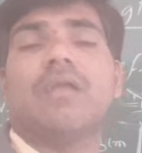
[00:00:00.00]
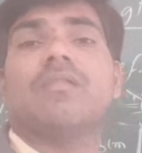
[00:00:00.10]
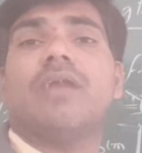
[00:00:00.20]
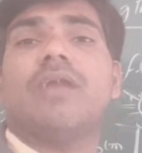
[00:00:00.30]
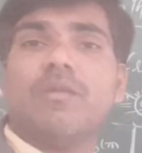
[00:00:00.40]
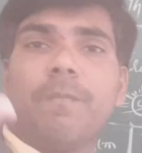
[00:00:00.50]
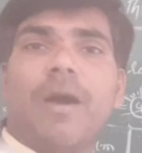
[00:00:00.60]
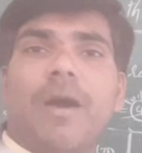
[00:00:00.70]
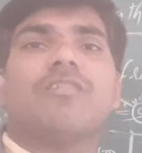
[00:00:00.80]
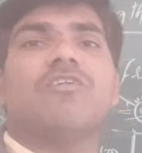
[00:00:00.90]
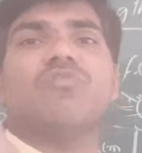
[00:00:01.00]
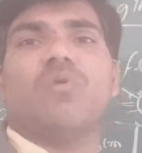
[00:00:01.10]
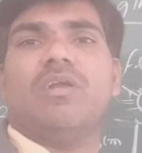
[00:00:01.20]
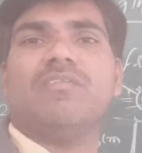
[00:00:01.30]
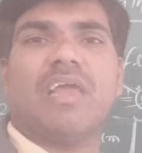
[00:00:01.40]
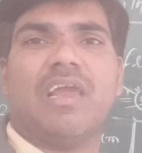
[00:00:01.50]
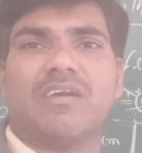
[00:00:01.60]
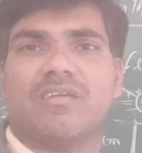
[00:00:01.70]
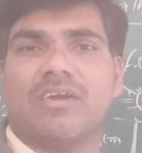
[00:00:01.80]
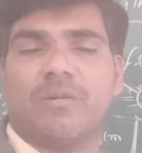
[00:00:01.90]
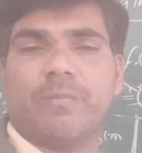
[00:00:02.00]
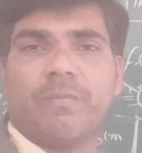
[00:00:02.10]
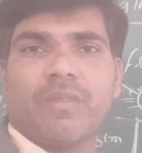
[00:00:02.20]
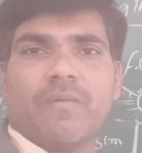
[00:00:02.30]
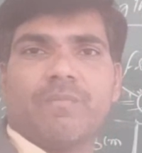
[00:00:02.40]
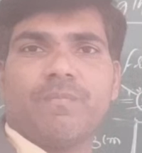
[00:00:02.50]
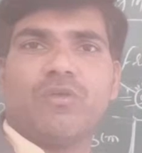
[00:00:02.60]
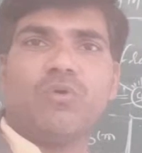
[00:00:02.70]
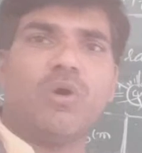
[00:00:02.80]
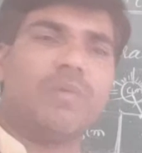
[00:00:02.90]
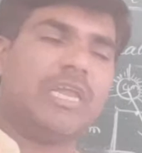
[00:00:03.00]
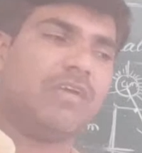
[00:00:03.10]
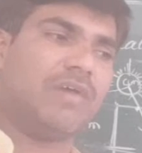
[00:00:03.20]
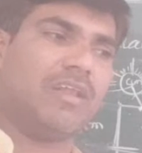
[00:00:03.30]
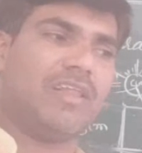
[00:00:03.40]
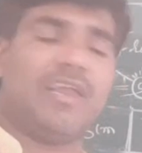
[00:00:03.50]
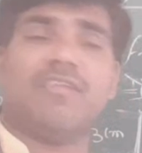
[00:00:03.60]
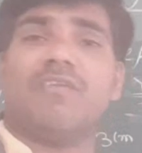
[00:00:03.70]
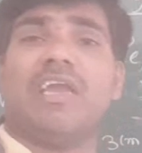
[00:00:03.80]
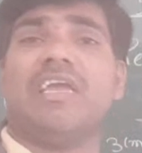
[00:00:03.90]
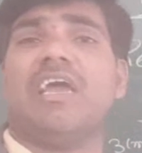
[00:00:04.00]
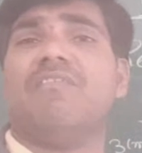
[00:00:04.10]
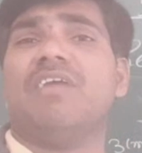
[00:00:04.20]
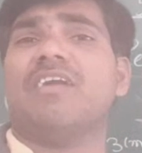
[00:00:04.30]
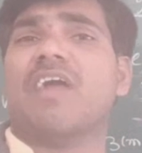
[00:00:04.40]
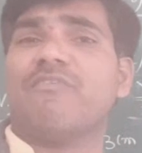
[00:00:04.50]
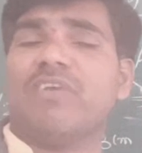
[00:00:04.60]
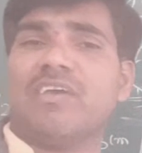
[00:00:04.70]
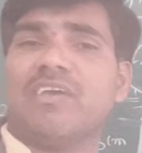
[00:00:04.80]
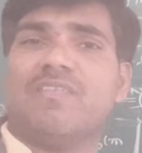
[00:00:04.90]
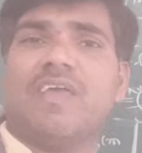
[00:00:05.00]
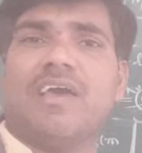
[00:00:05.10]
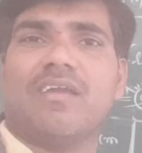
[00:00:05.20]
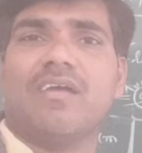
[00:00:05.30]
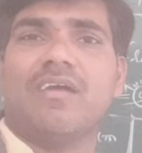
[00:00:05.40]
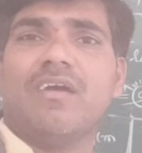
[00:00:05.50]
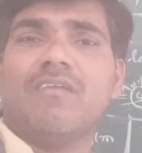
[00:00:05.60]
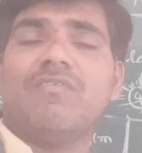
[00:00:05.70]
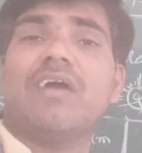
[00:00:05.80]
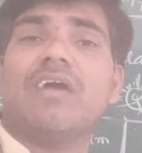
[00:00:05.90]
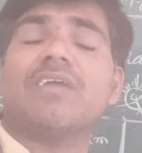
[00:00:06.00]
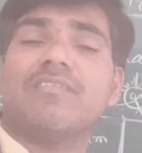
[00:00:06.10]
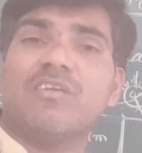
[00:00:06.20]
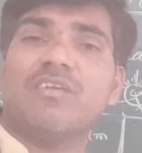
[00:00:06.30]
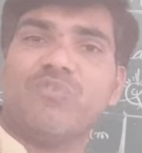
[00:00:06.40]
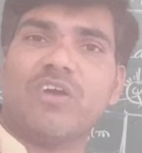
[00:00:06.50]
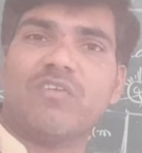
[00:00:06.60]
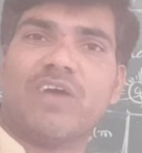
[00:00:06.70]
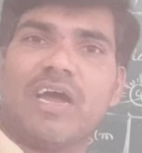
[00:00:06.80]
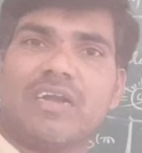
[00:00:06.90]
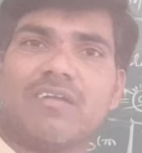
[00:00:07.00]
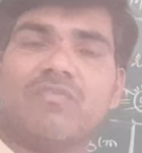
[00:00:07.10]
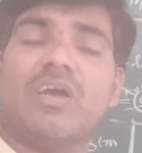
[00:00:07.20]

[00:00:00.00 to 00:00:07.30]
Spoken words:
That path is only selected. You know very well, there is a very heavy traffic is there. We are searching for what?